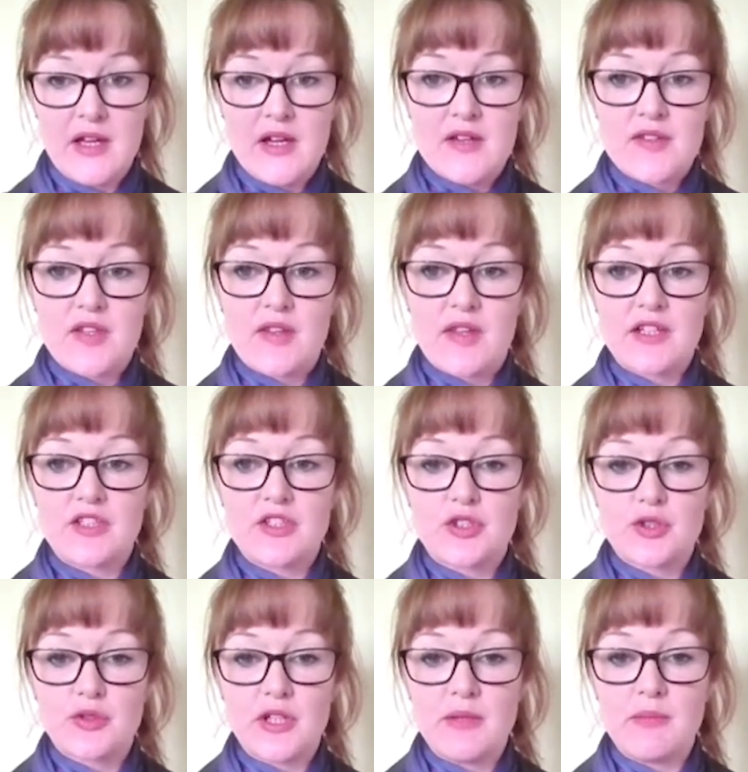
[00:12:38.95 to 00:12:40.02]
so that a
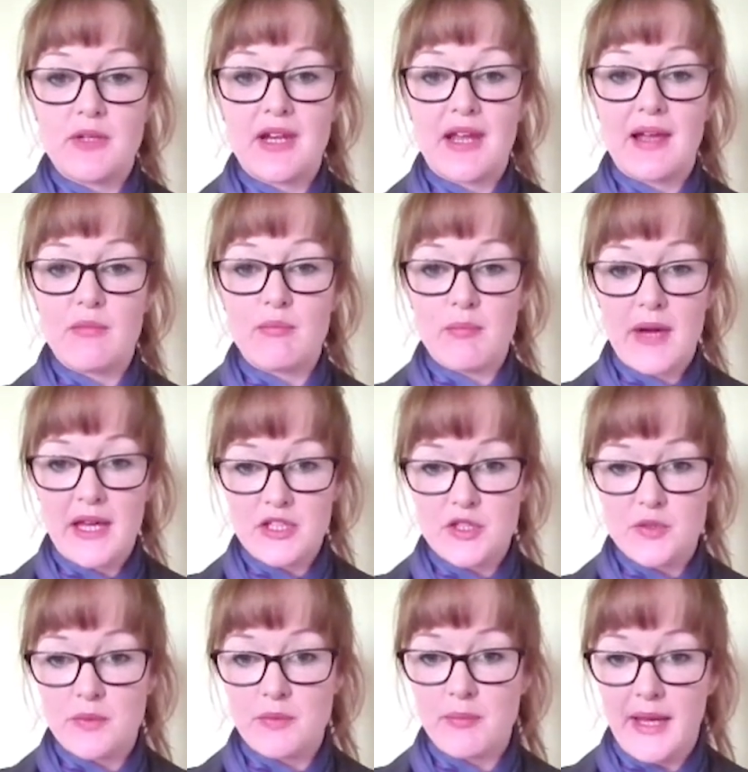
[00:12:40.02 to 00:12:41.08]
treatment and management